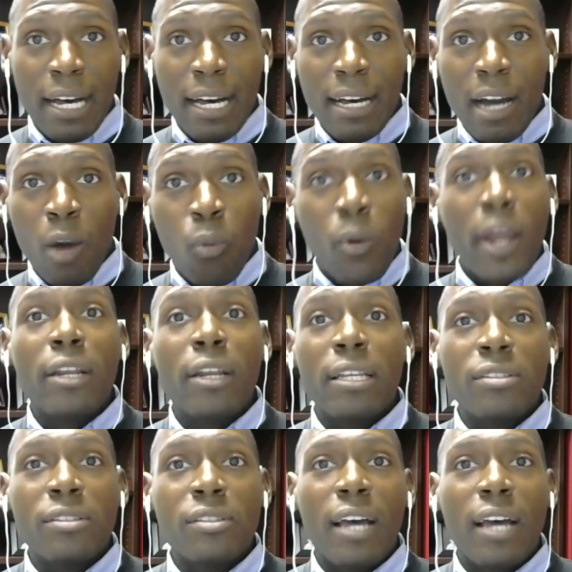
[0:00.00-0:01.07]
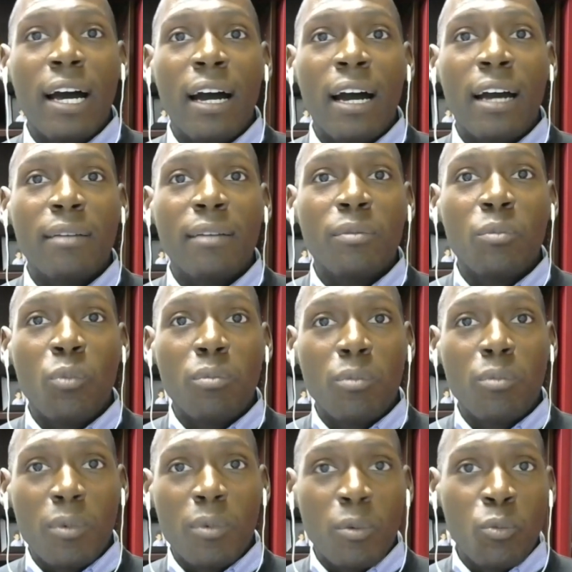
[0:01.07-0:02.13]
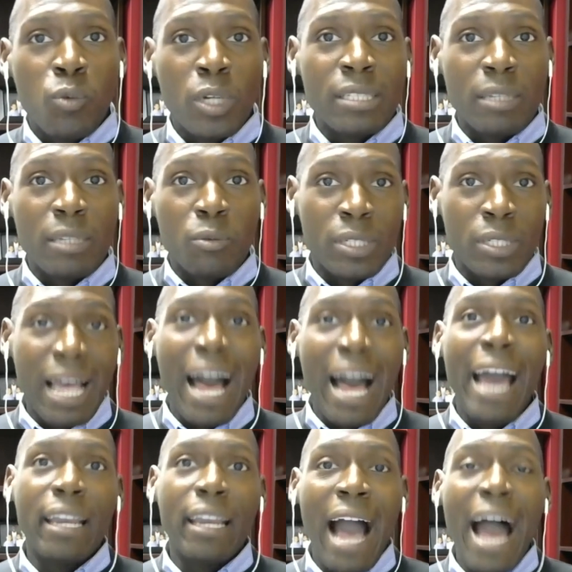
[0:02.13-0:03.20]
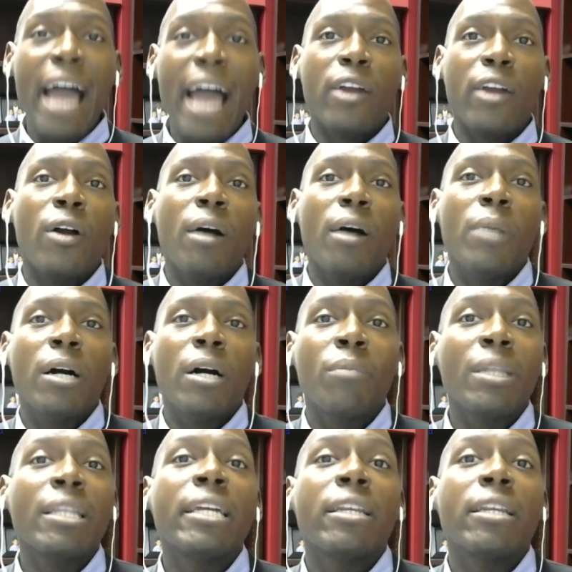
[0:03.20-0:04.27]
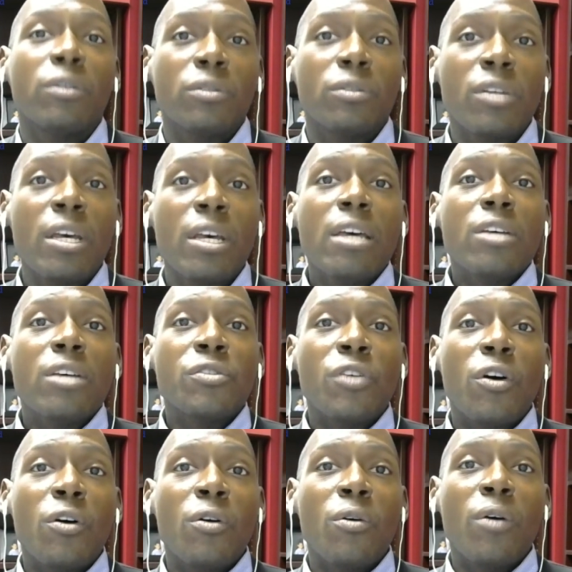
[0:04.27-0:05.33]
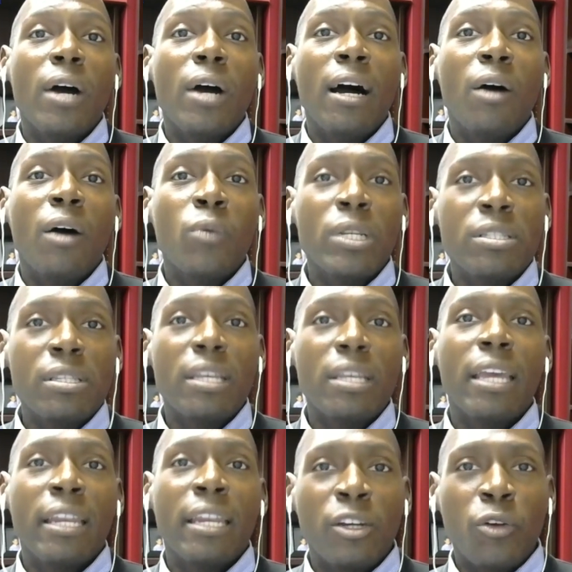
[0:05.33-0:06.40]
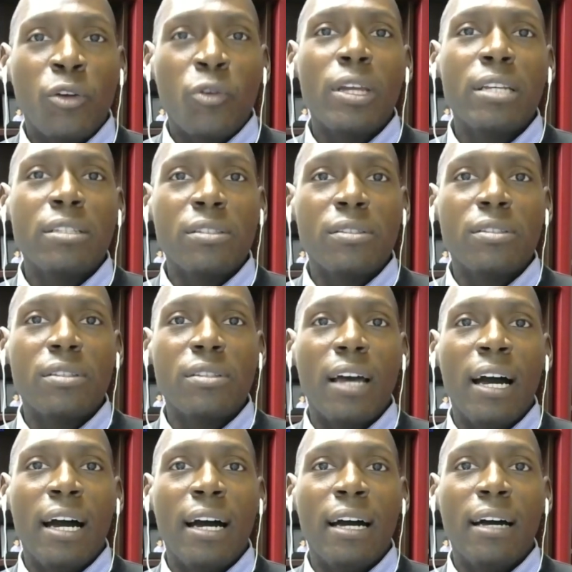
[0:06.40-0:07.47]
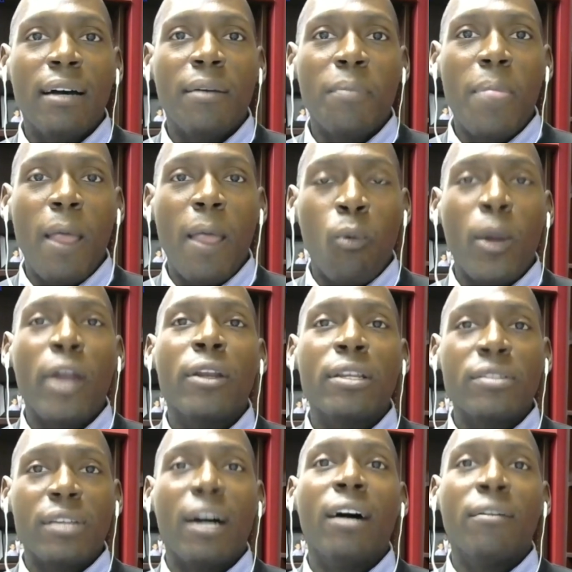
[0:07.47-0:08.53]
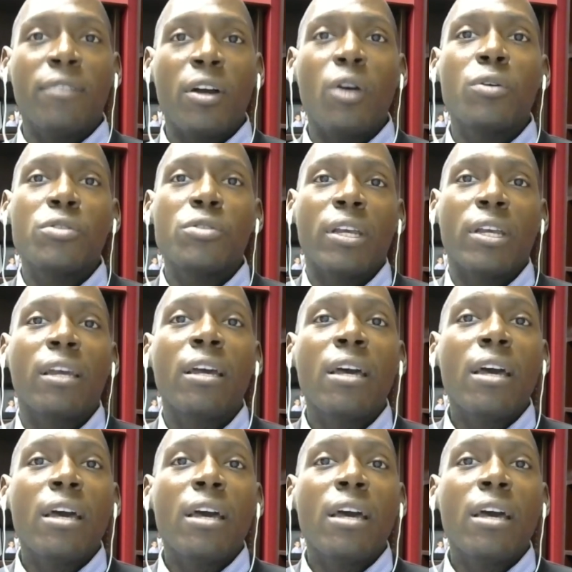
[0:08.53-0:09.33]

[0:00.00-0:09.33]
awareness was higher among millennials. So we see an increased awareness of coaching